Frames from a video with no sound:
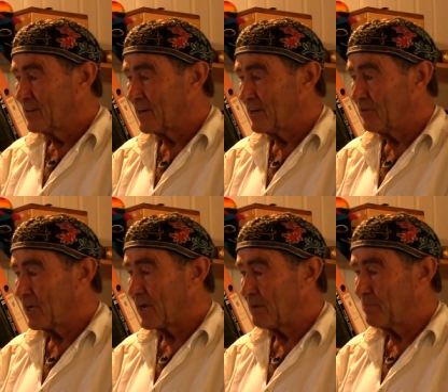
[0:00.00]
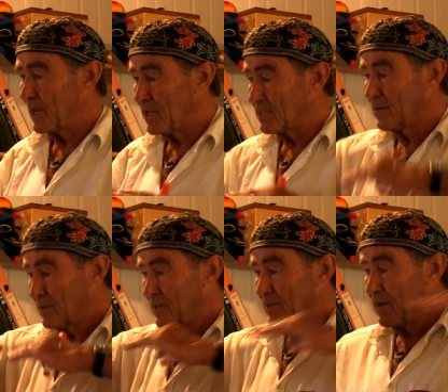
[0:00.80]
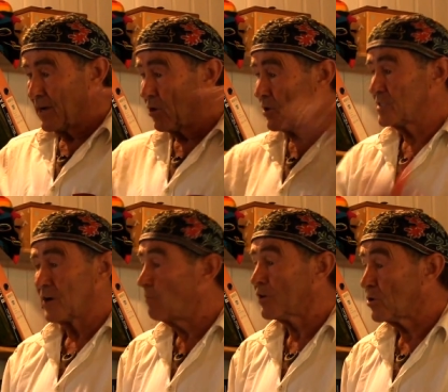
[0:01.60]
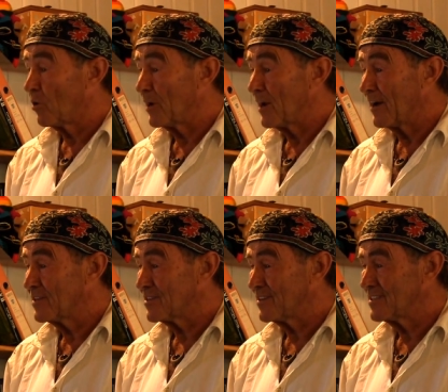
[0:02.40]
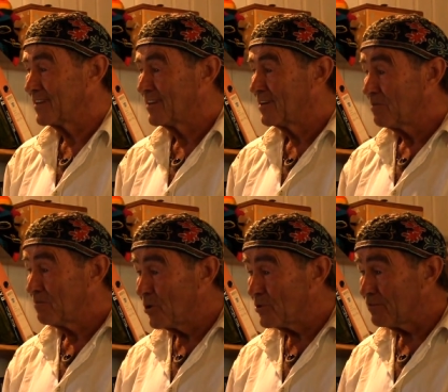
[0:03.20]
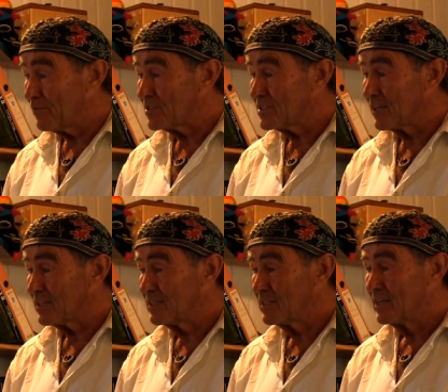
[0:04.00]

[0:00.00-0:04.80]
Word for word: And we can build a conservatory like this. Beautiful things.